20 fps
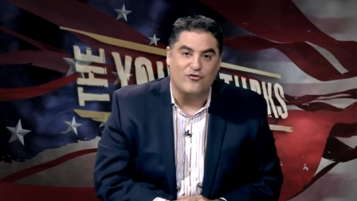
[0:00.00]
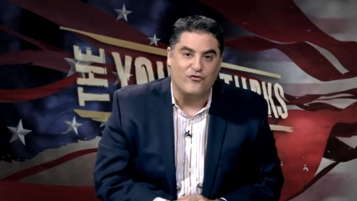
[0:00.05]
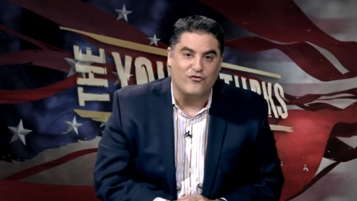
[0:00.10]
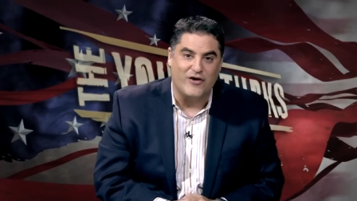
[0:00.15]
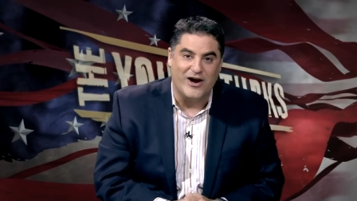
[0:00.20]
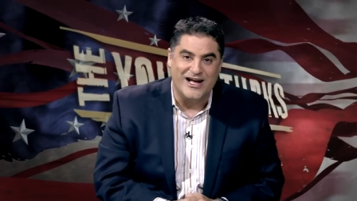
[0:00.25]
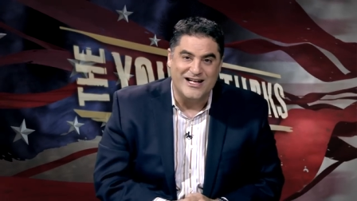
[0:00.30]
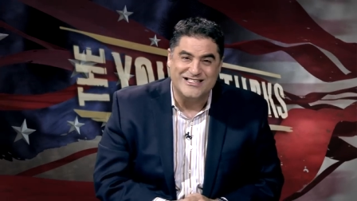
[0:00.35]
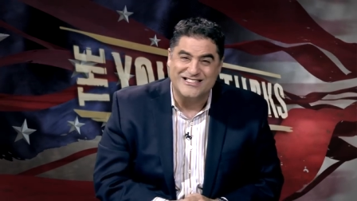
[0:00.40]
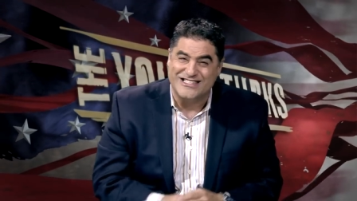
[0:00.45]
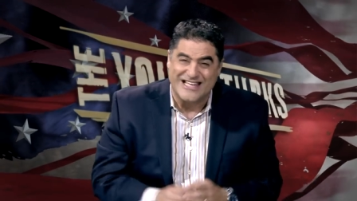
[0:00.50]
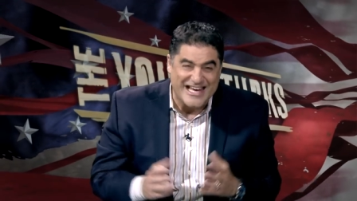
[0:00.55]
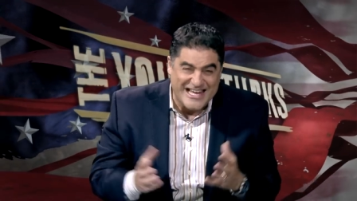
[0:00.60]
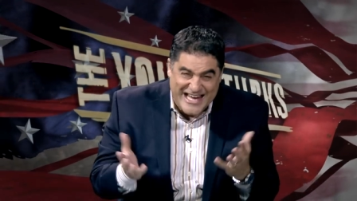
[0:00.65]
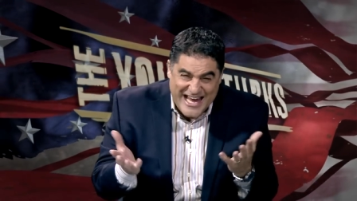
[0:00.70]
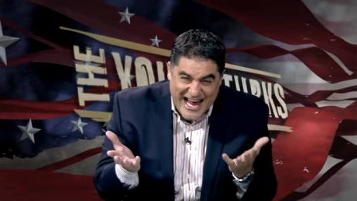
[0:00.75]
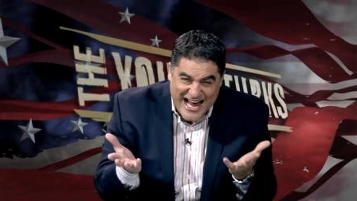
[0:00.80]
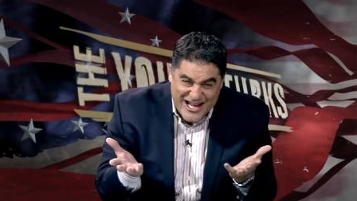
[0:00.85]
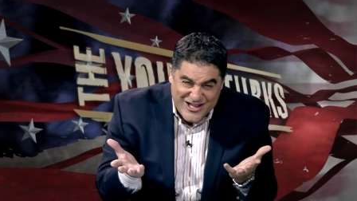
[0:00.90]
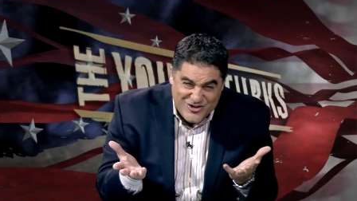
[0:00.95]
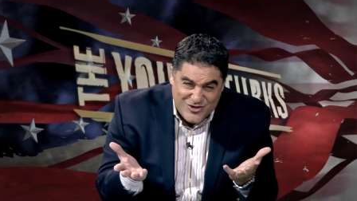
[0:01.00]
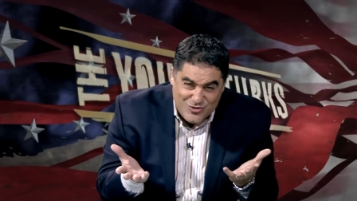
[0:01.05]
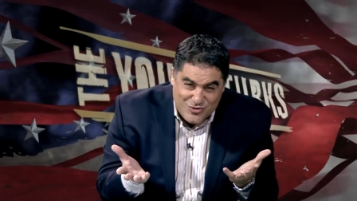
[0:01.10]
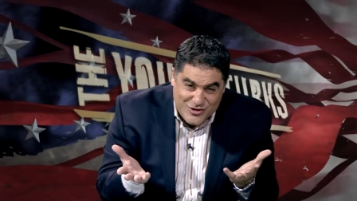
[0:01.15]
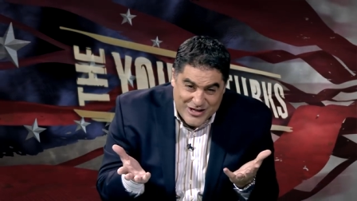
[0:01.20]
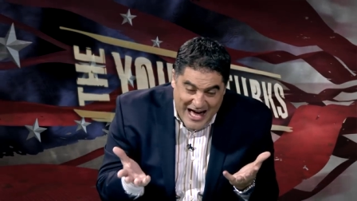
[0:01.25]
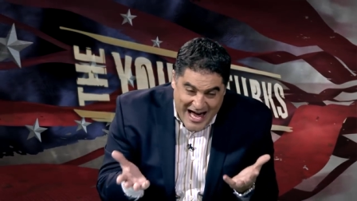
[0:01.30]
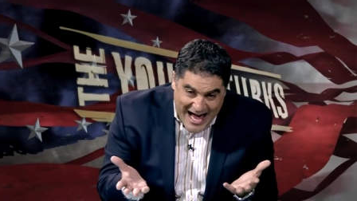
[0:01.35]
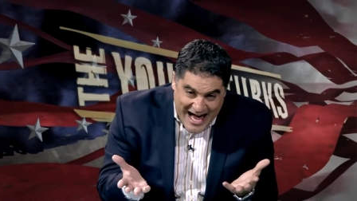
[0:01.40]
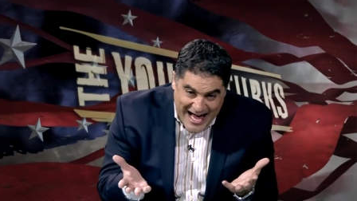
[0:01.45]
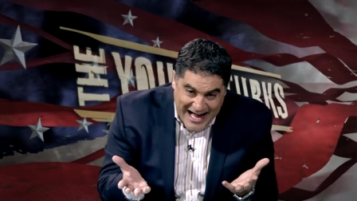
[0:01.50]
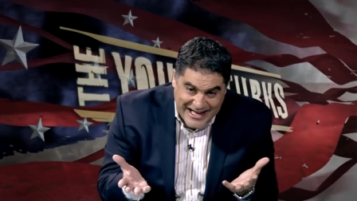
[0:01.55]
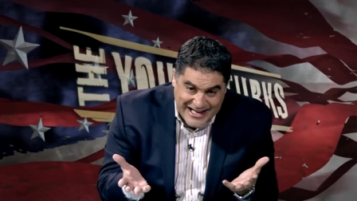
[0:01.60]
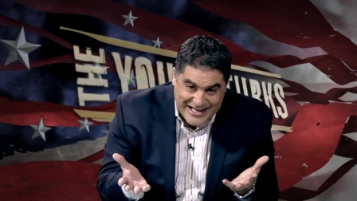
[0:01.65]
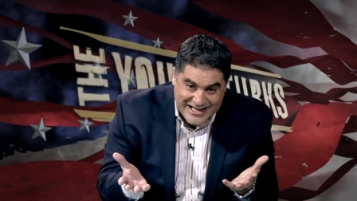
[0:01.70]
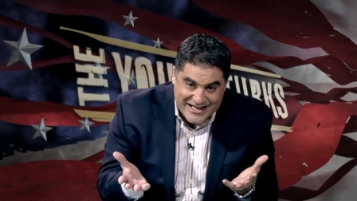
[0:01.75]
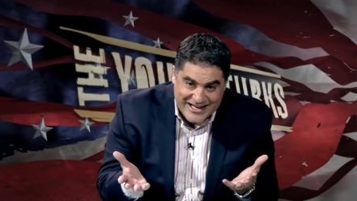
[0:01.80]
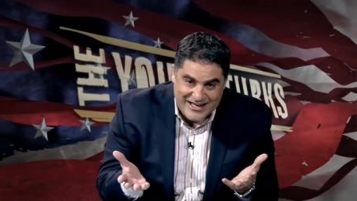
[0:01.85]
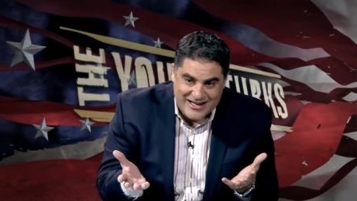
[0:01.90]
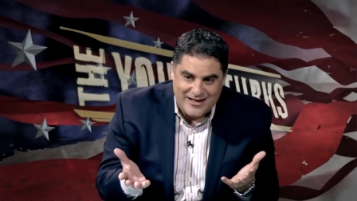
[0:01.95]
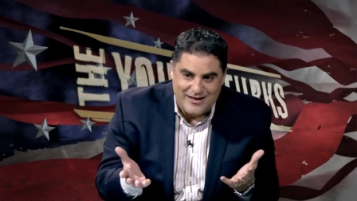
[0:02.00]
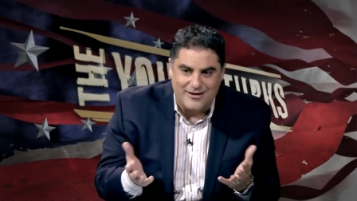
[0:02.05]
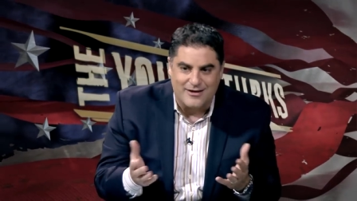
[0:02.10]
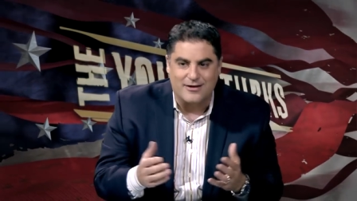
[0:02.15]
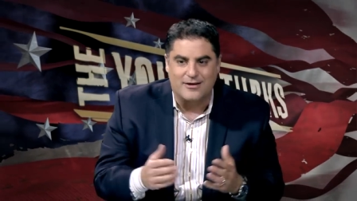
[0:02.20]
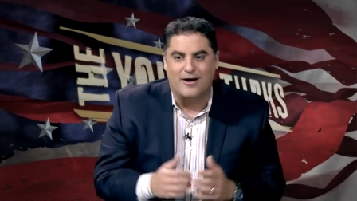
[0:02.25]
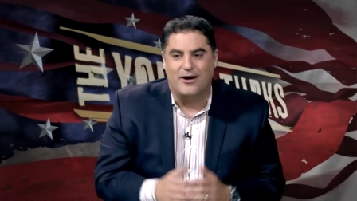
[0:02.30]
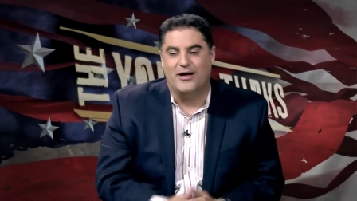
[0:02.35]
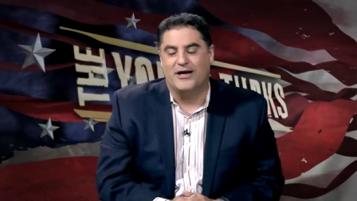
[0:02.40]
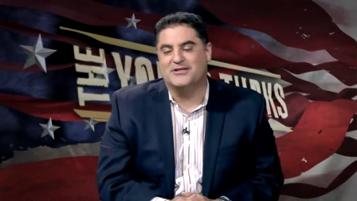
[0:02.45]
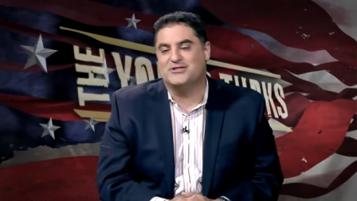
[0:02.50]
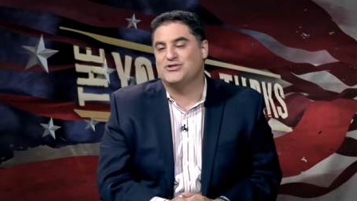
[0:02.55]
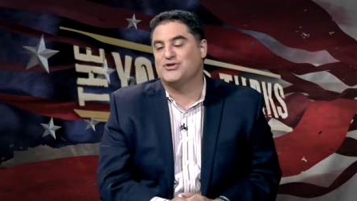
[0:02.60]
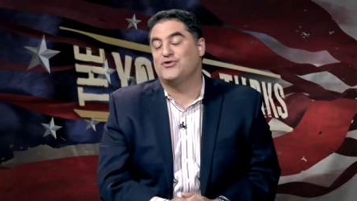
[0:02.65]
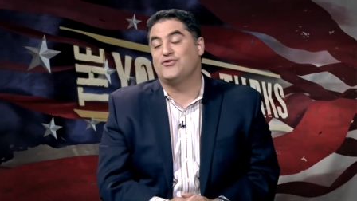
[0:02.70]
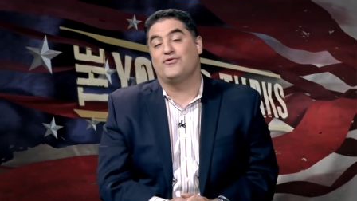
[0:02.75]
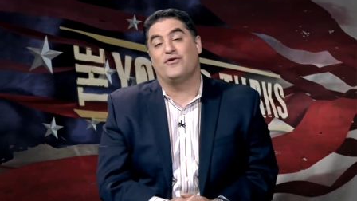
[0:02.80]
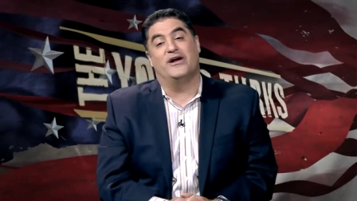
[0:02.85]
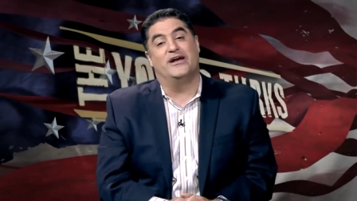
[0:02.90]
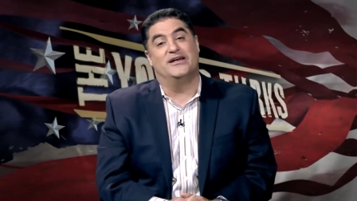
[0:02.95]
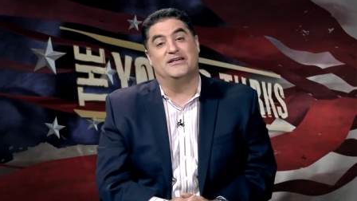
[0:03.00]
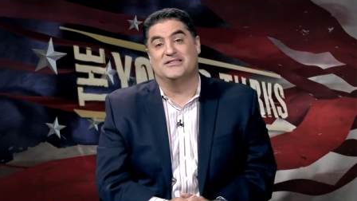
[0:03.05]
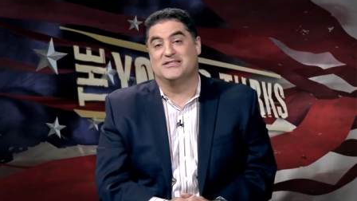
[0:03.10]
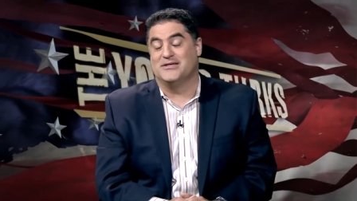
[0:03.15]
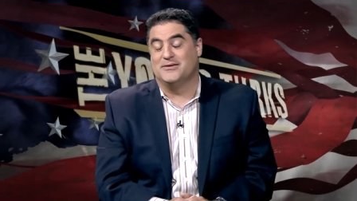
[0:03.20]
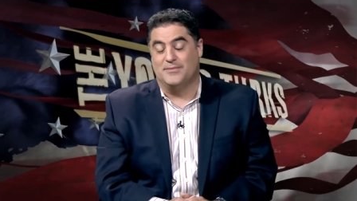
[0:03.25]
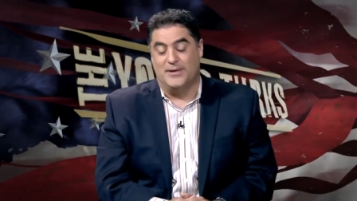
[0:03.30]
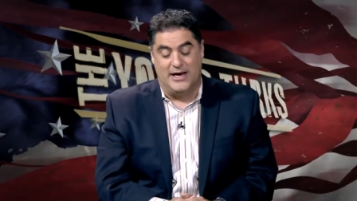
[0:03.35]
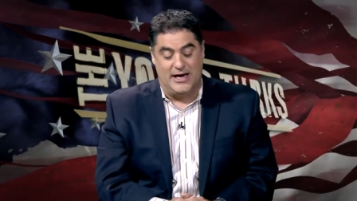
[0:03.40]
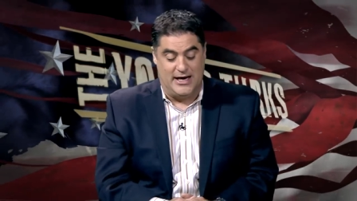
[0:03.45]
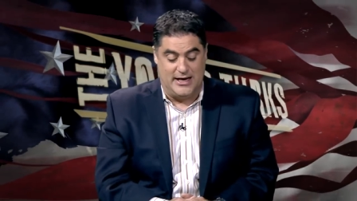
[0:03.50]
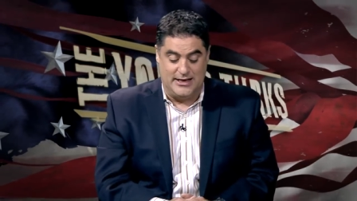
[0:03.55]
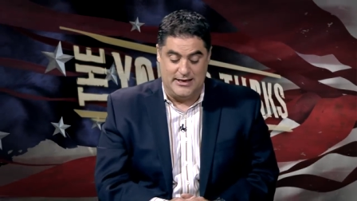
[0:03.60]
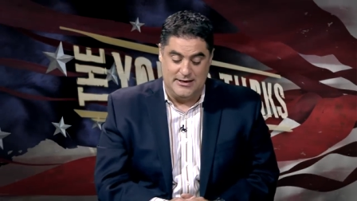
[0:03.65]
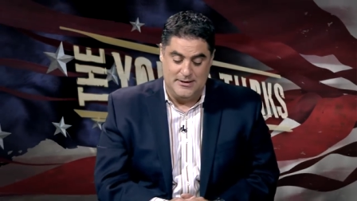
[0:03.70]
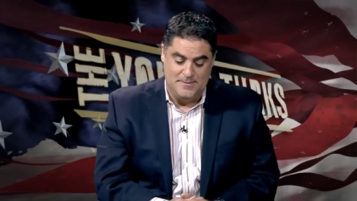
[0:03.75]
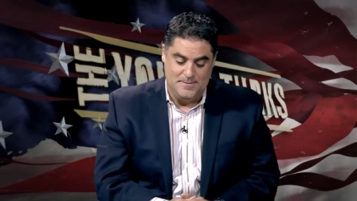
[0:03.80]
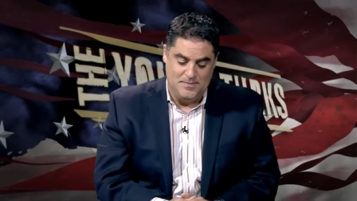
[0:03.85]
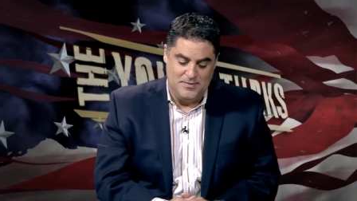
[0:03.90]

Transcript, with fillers: friends. They can't do that. Oh, that's crazy, man.